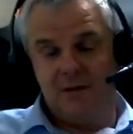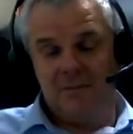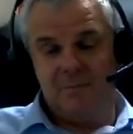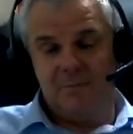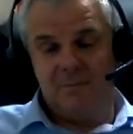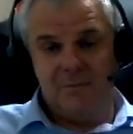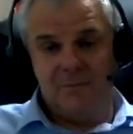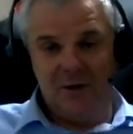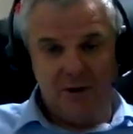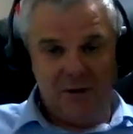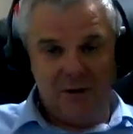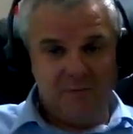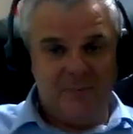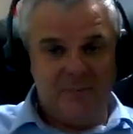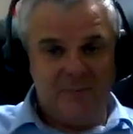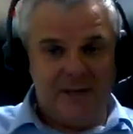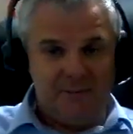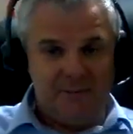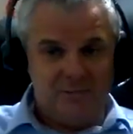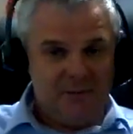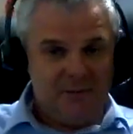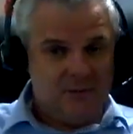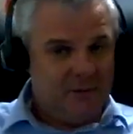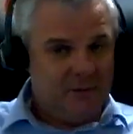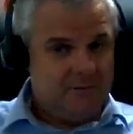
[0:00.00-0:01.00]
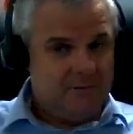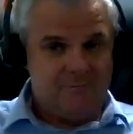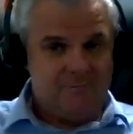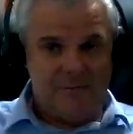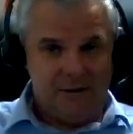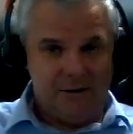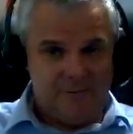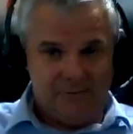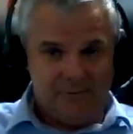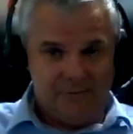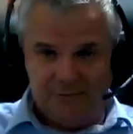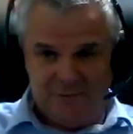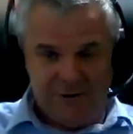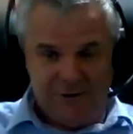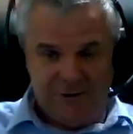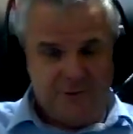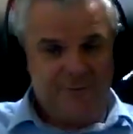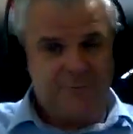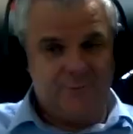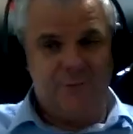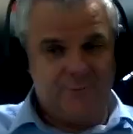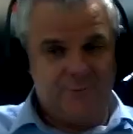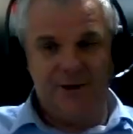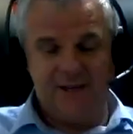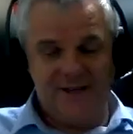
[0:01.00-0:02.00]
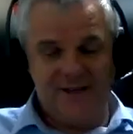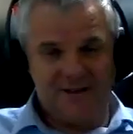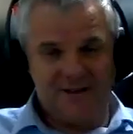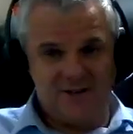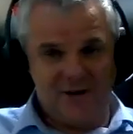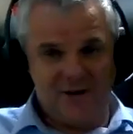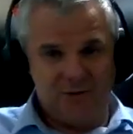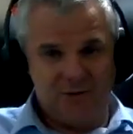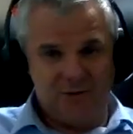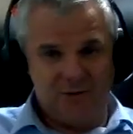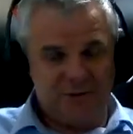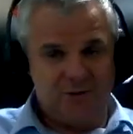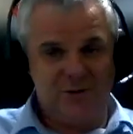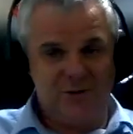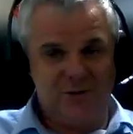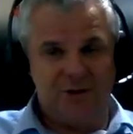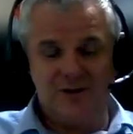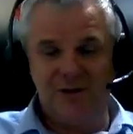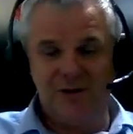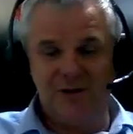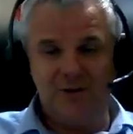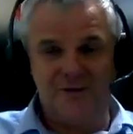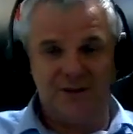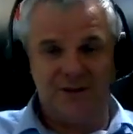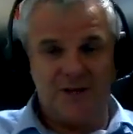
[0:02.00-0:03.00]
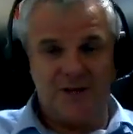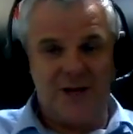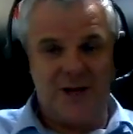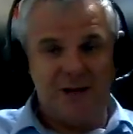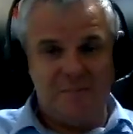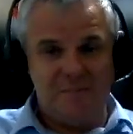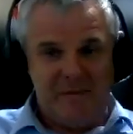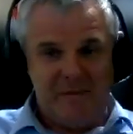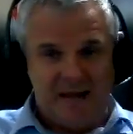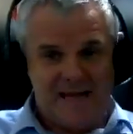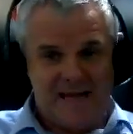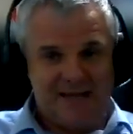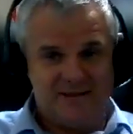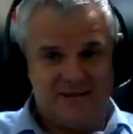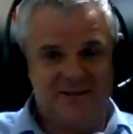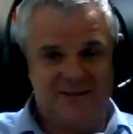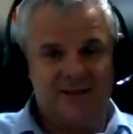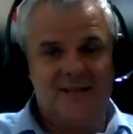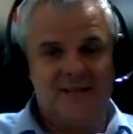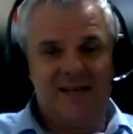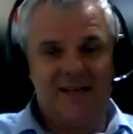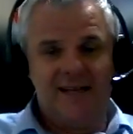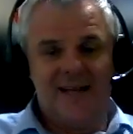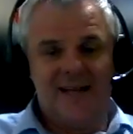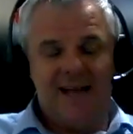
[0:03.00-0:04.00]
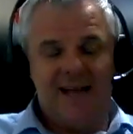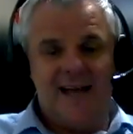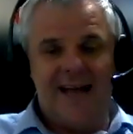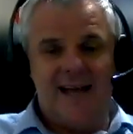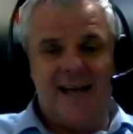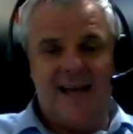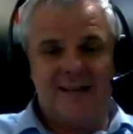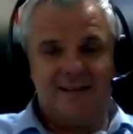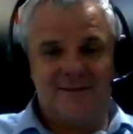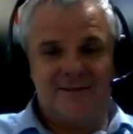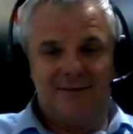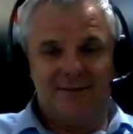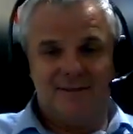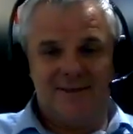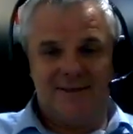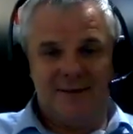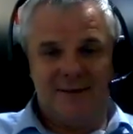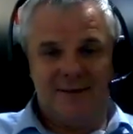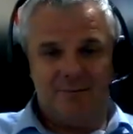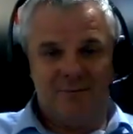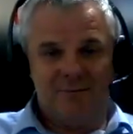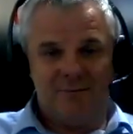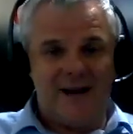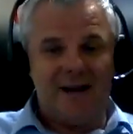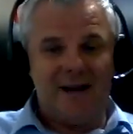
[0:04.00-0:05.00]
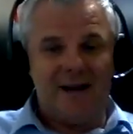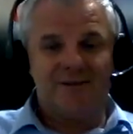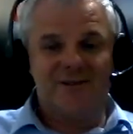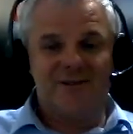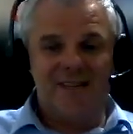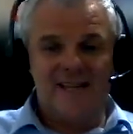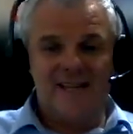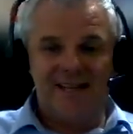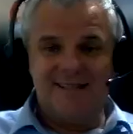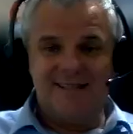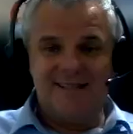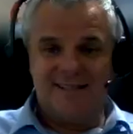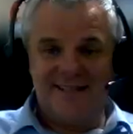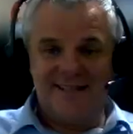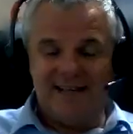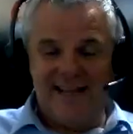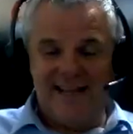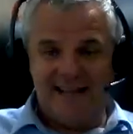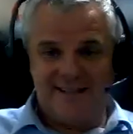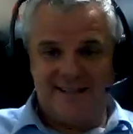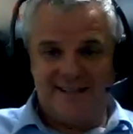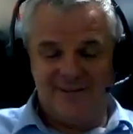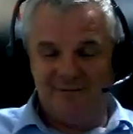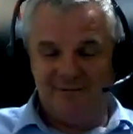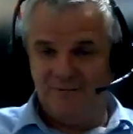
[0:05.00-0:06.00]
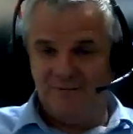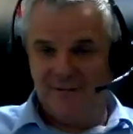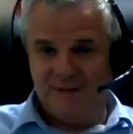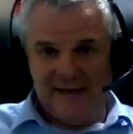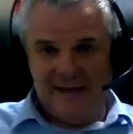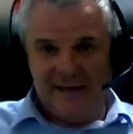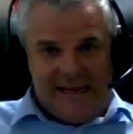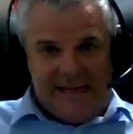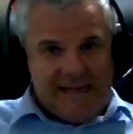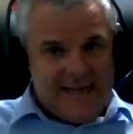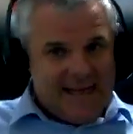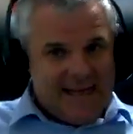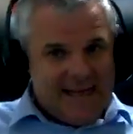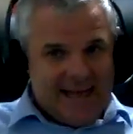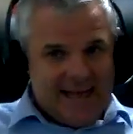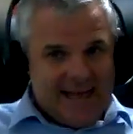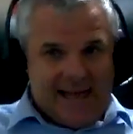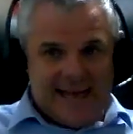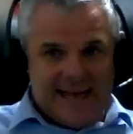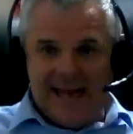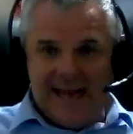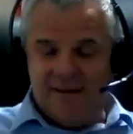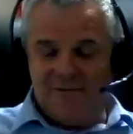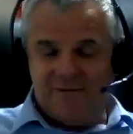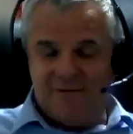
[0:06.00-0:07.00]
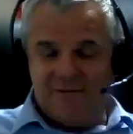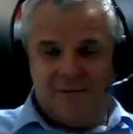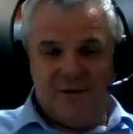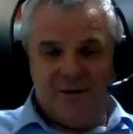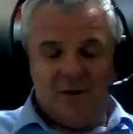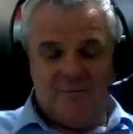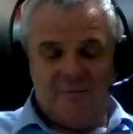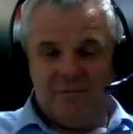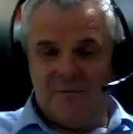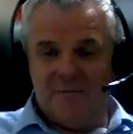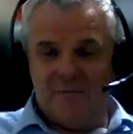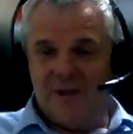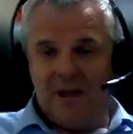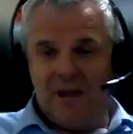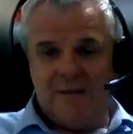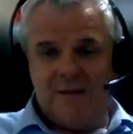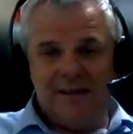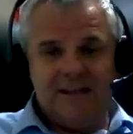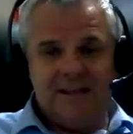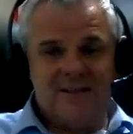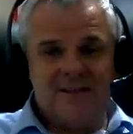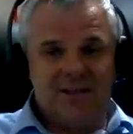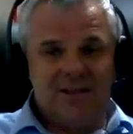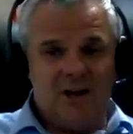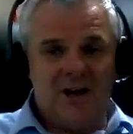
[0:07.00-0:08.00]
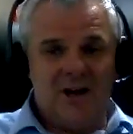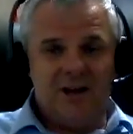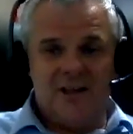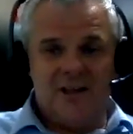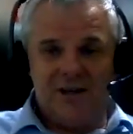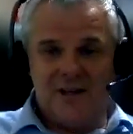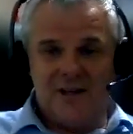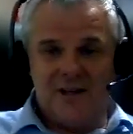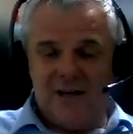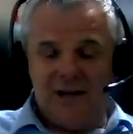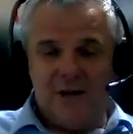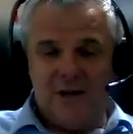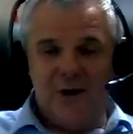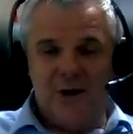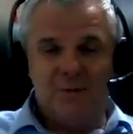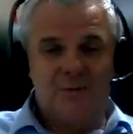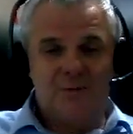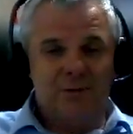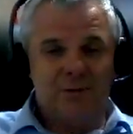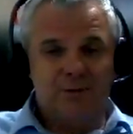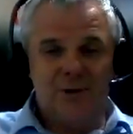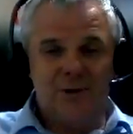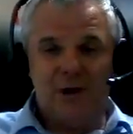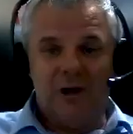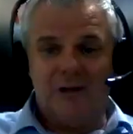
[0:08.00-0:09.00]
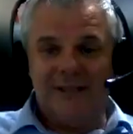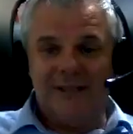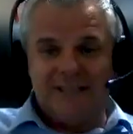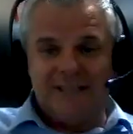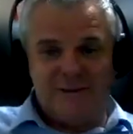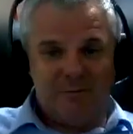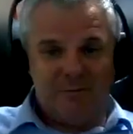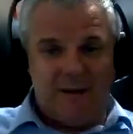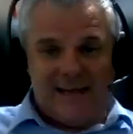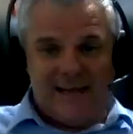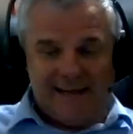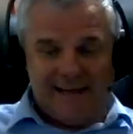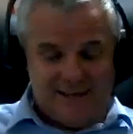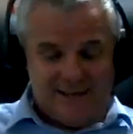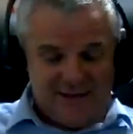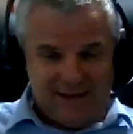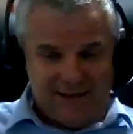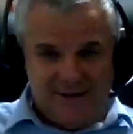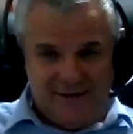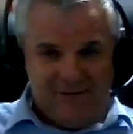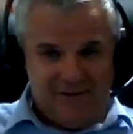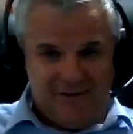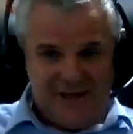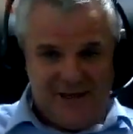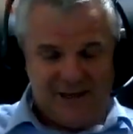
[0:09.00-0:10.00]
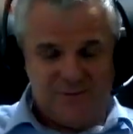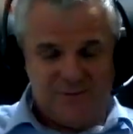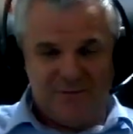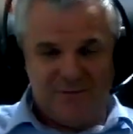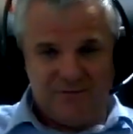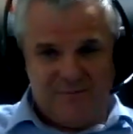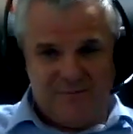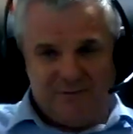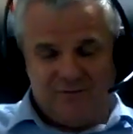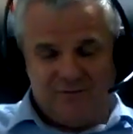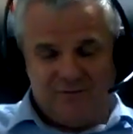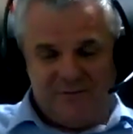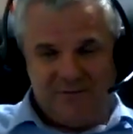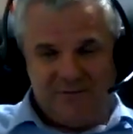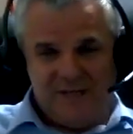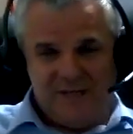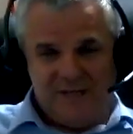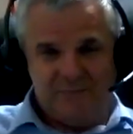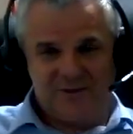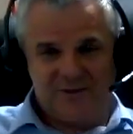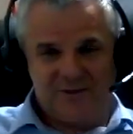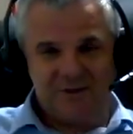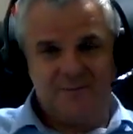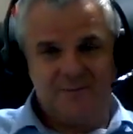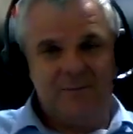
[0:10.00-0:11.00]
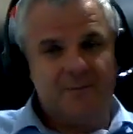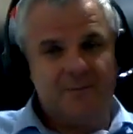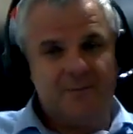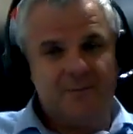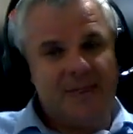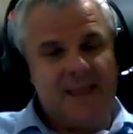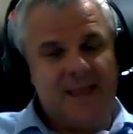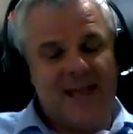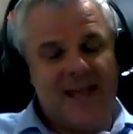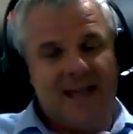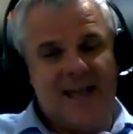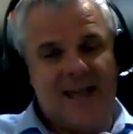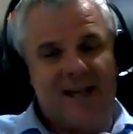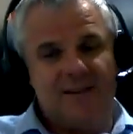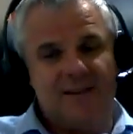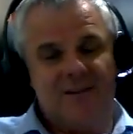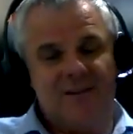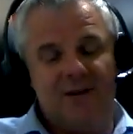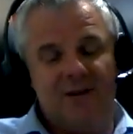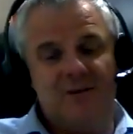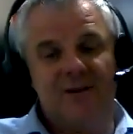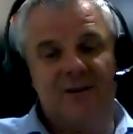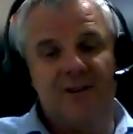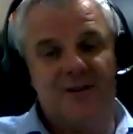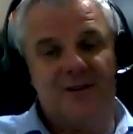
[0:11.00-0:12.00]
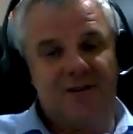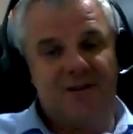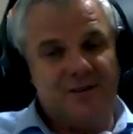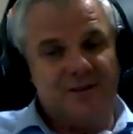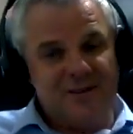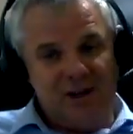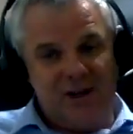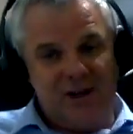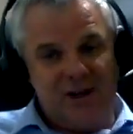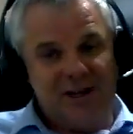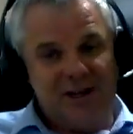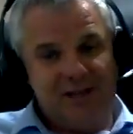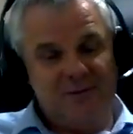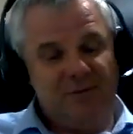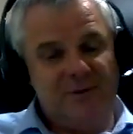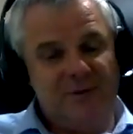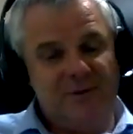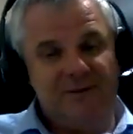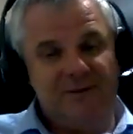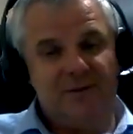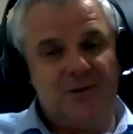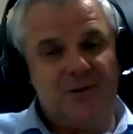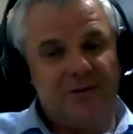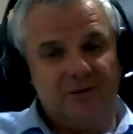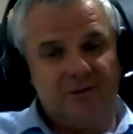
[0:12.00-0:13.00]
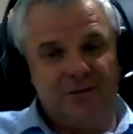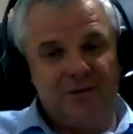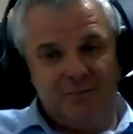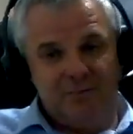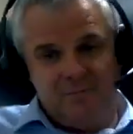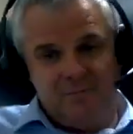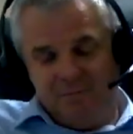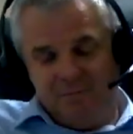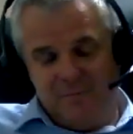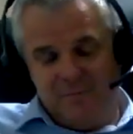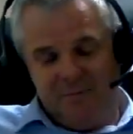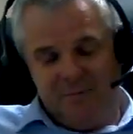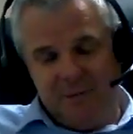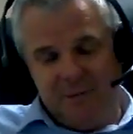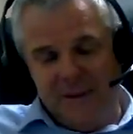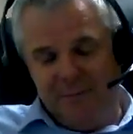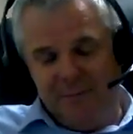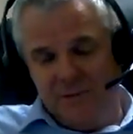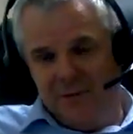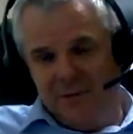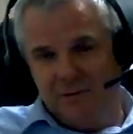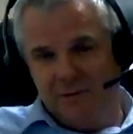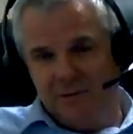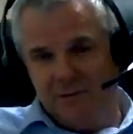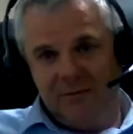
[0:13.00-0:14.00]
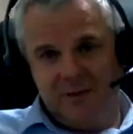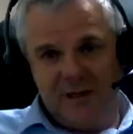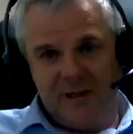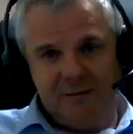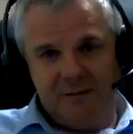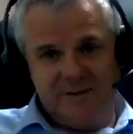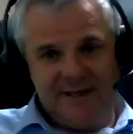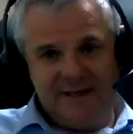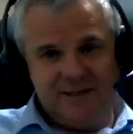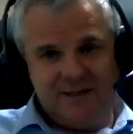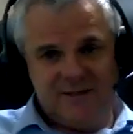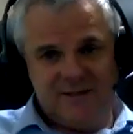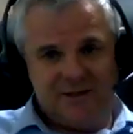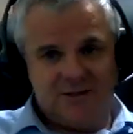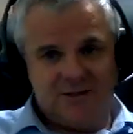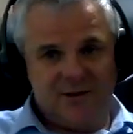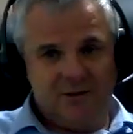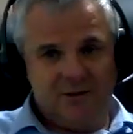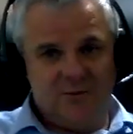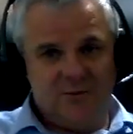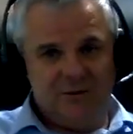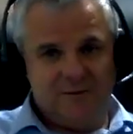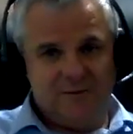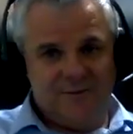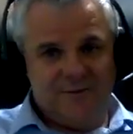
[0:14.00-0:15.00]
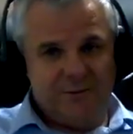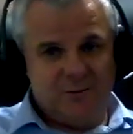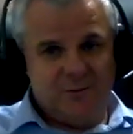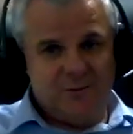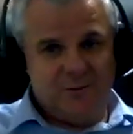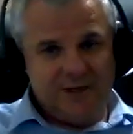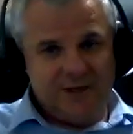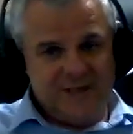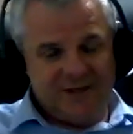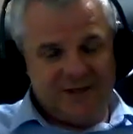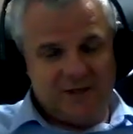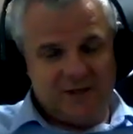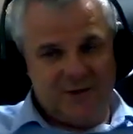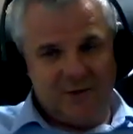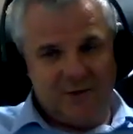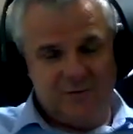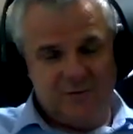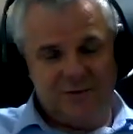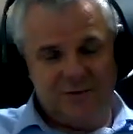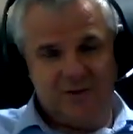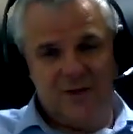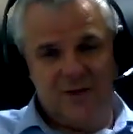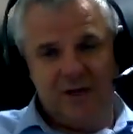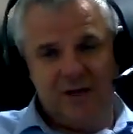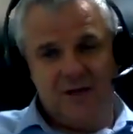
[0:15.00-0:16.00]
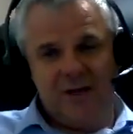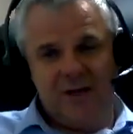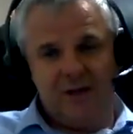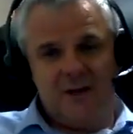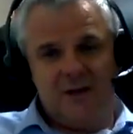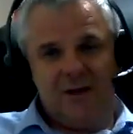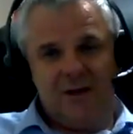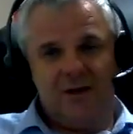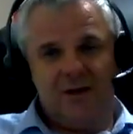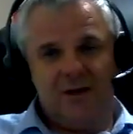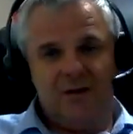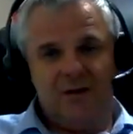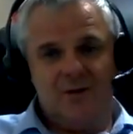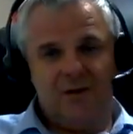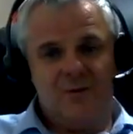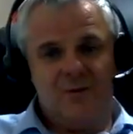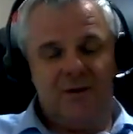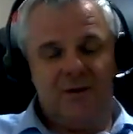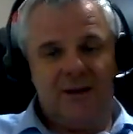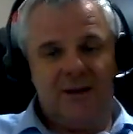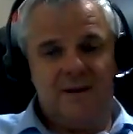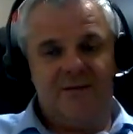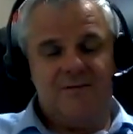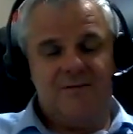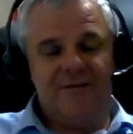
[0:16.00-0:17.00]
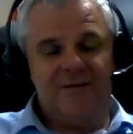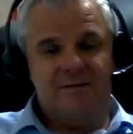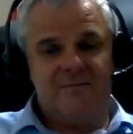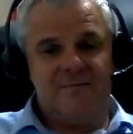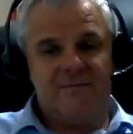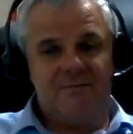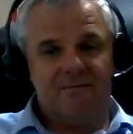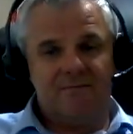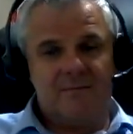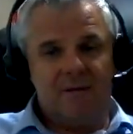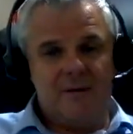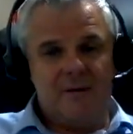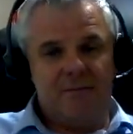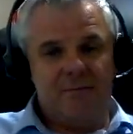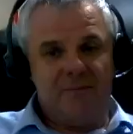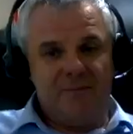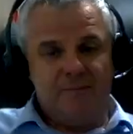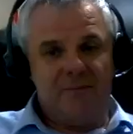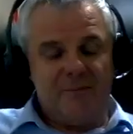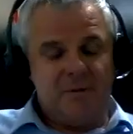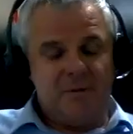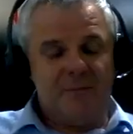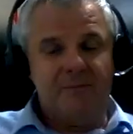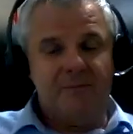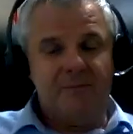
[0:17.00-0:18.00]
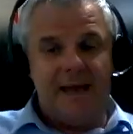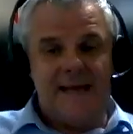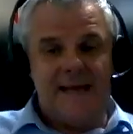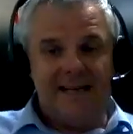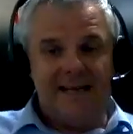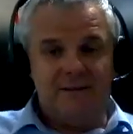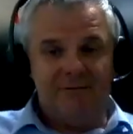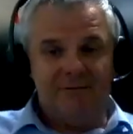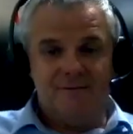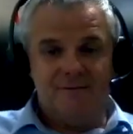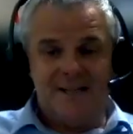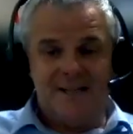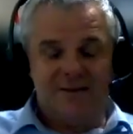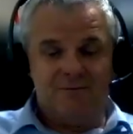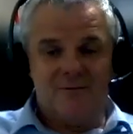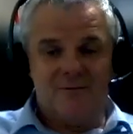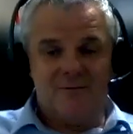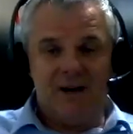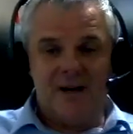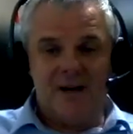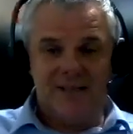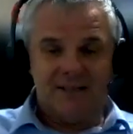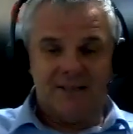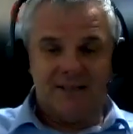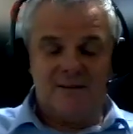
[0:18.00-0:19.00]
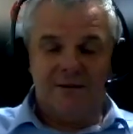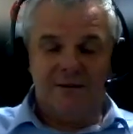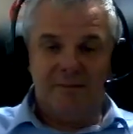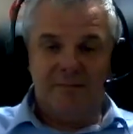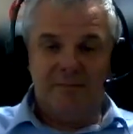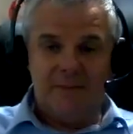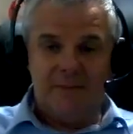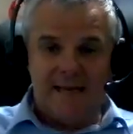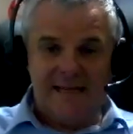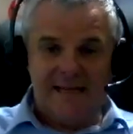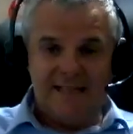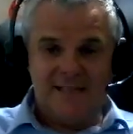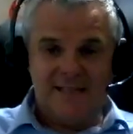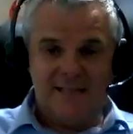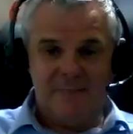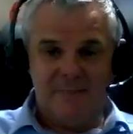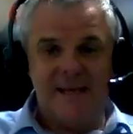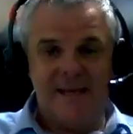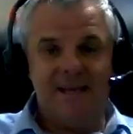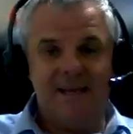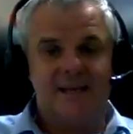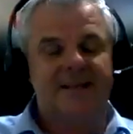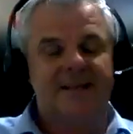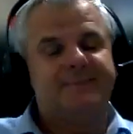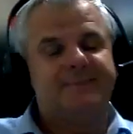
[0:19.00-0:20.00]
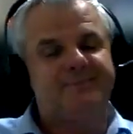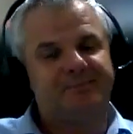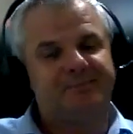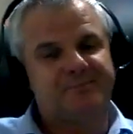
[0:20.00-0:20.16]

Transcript: young people at 3 or 4 years old who can use an iPad and browse the internet and have the entire global knowledge bank at their fingertips. And on the other side, we've got people coming into school at 4 years old who can barely read and write and can barely speak.